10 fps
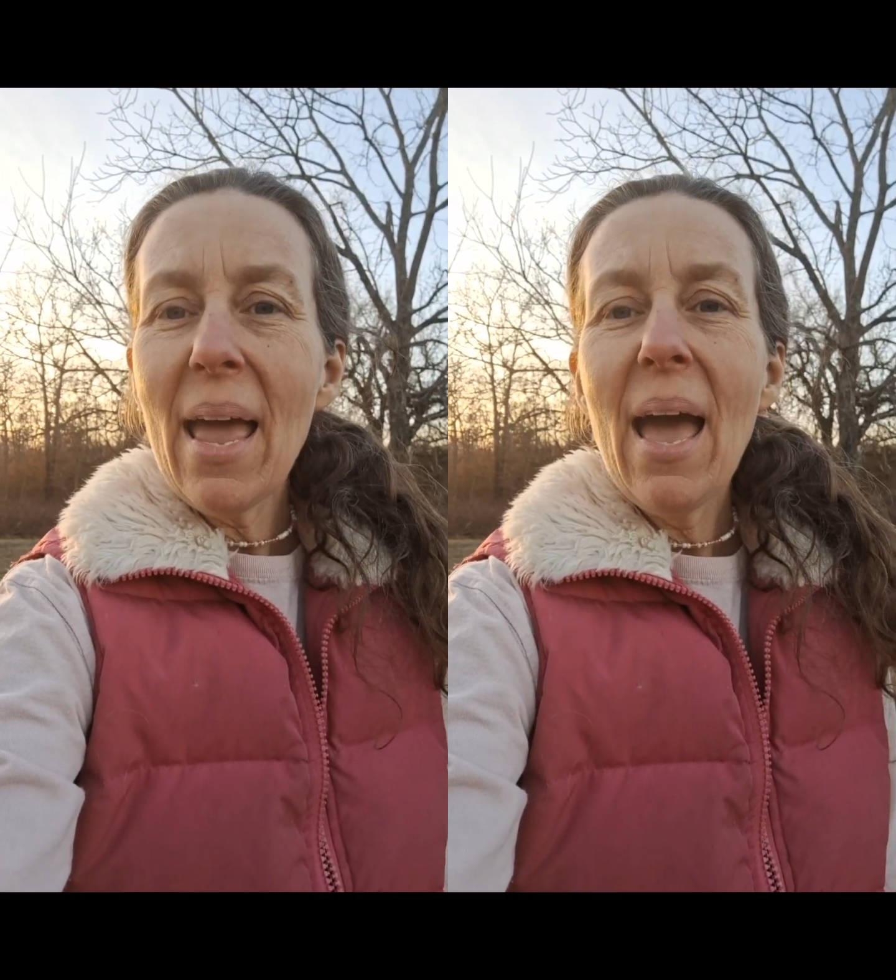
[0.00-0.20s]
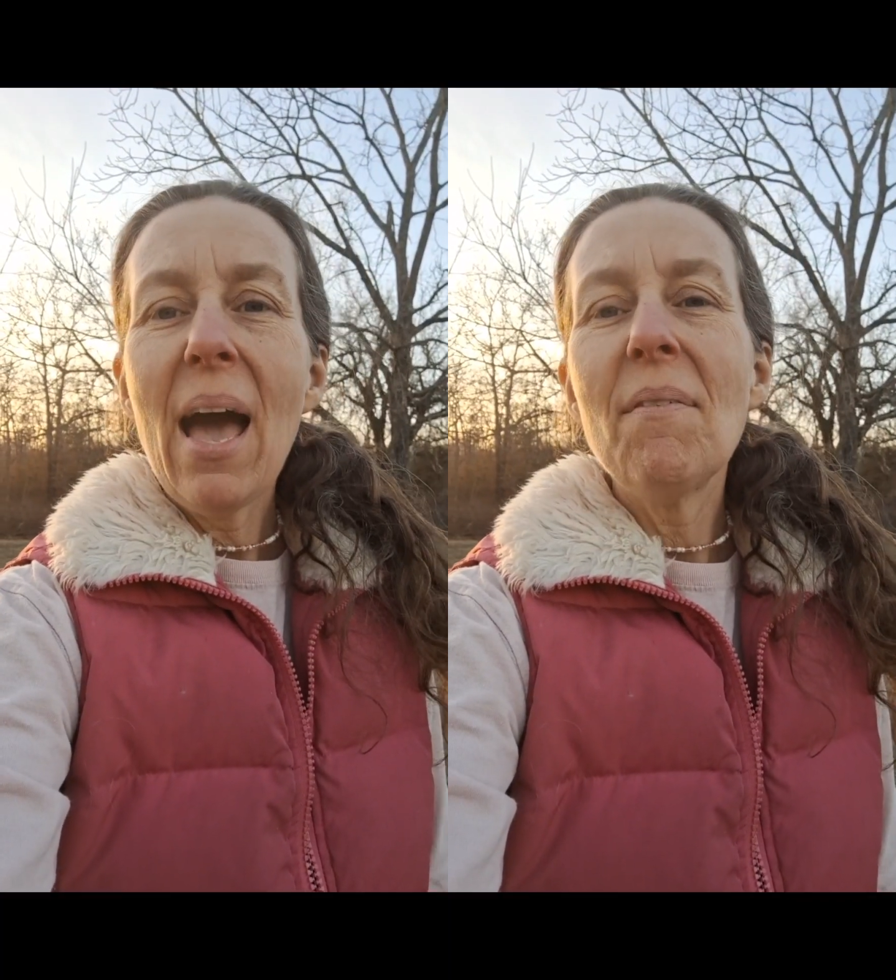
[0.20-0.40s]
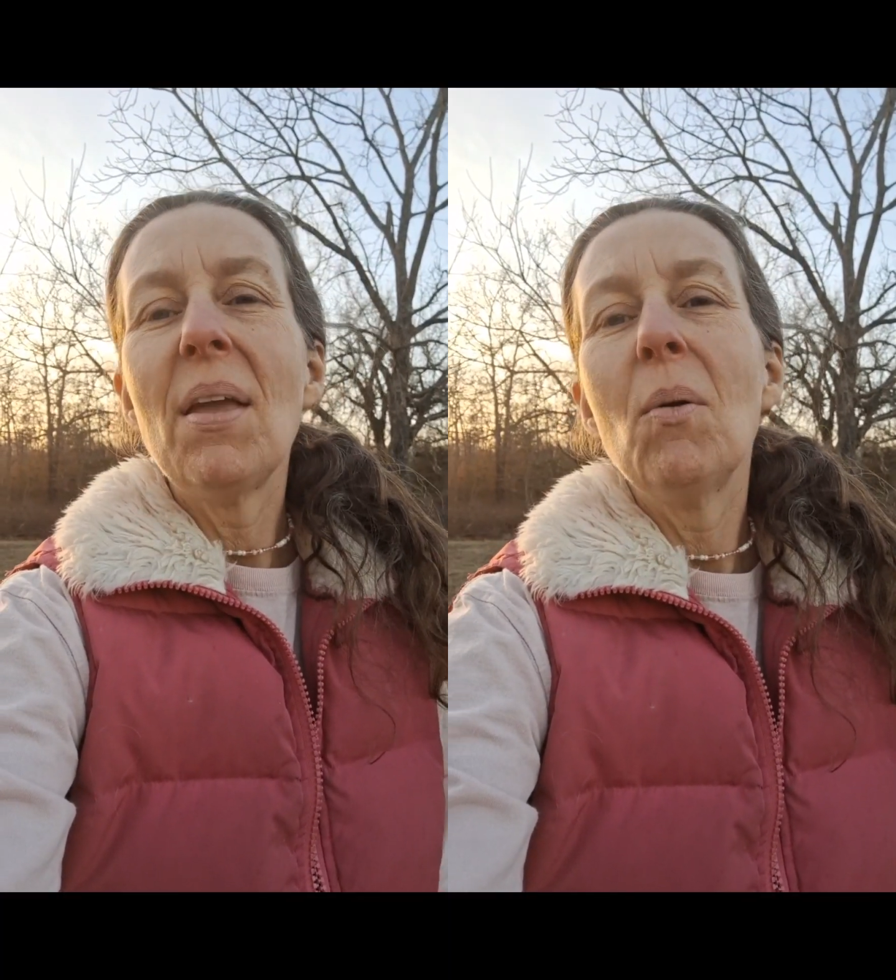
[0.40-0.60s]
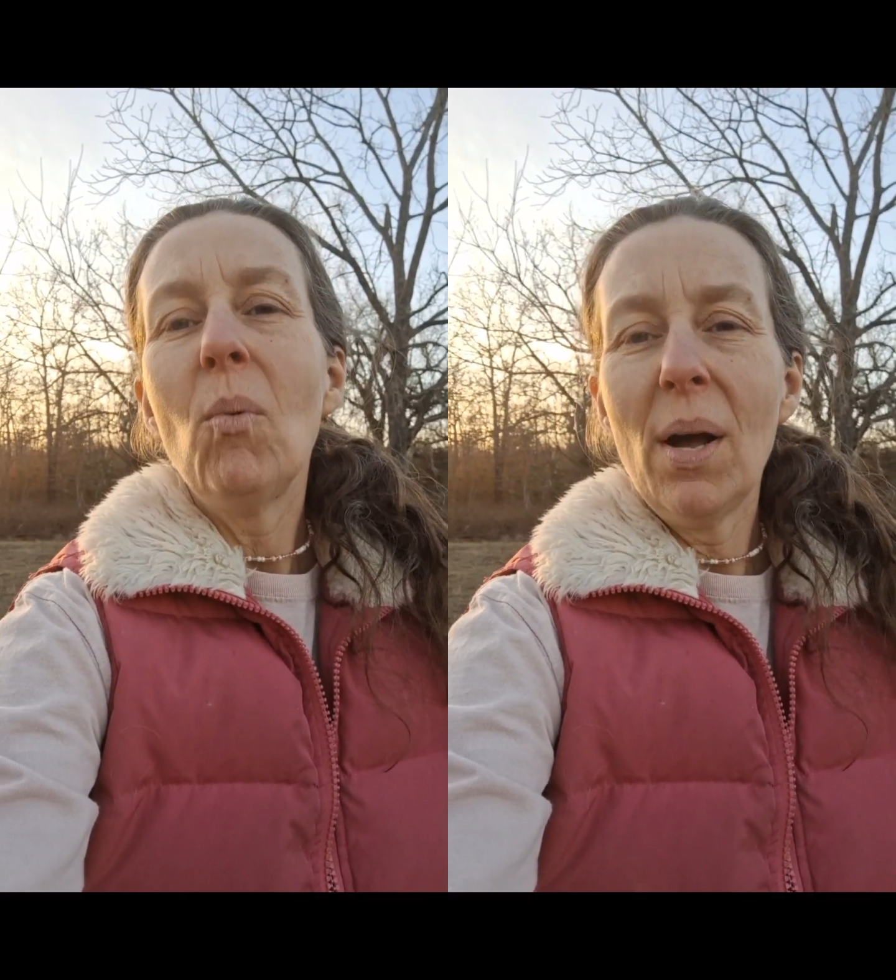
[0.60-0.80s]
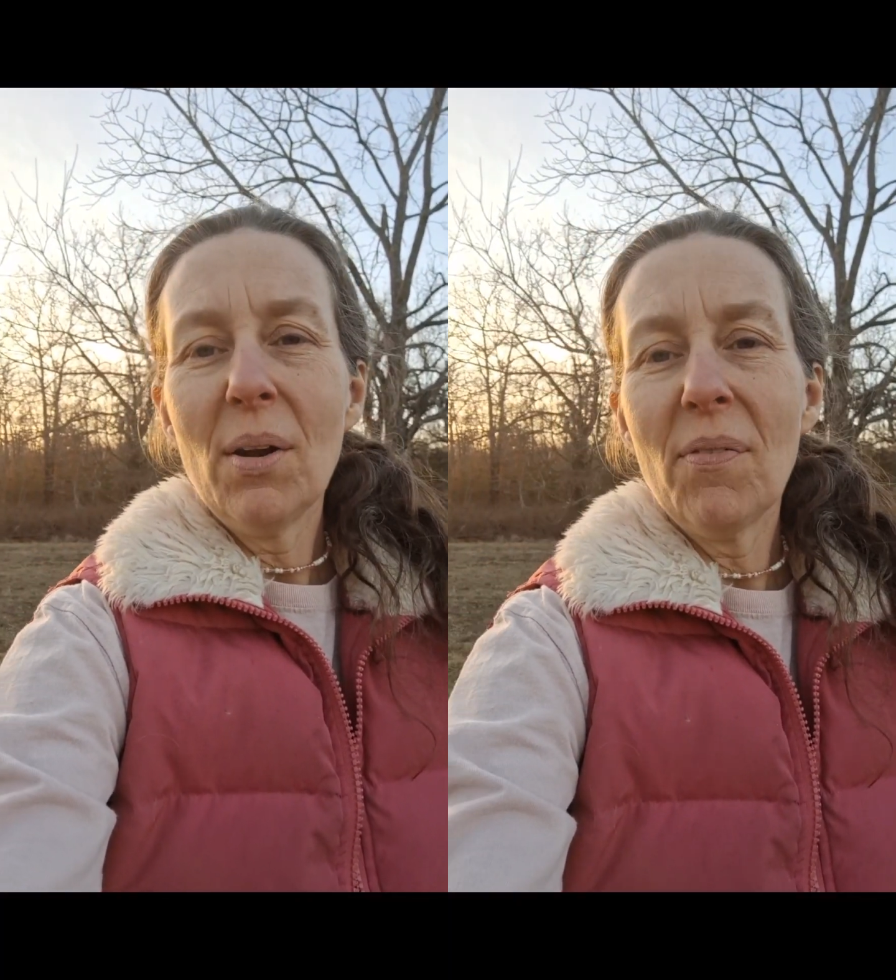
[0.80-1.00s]
Have a
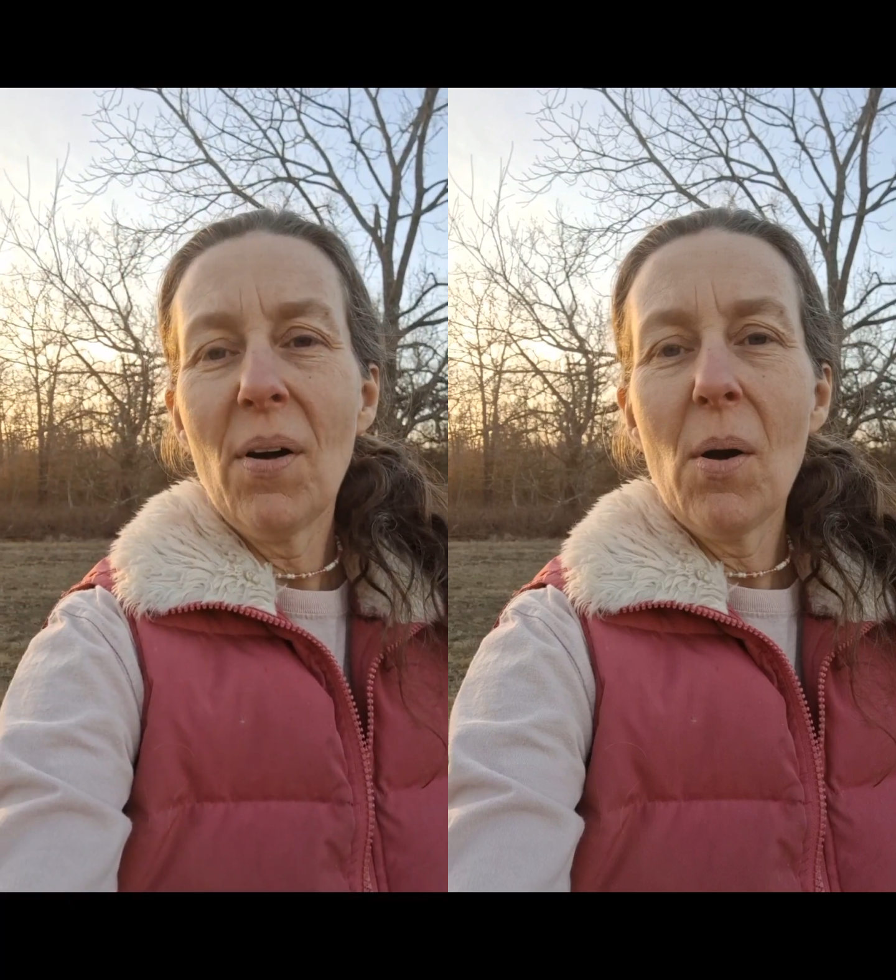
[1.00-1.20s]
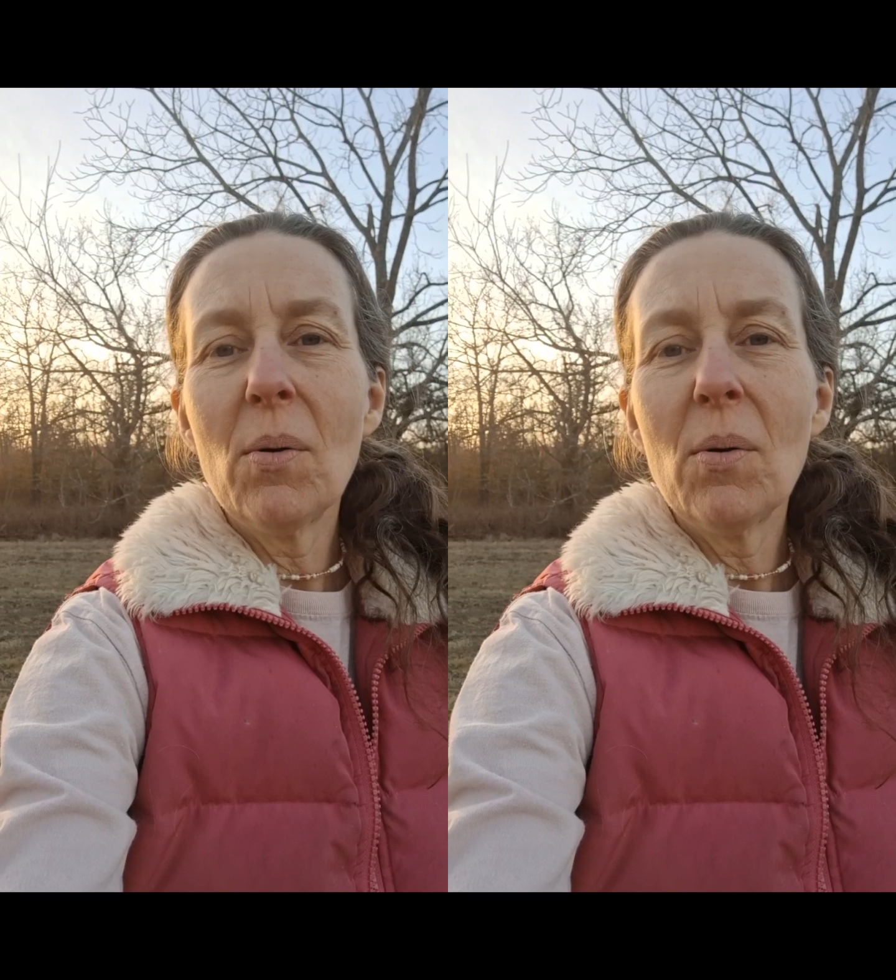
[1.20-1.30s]
wonderful,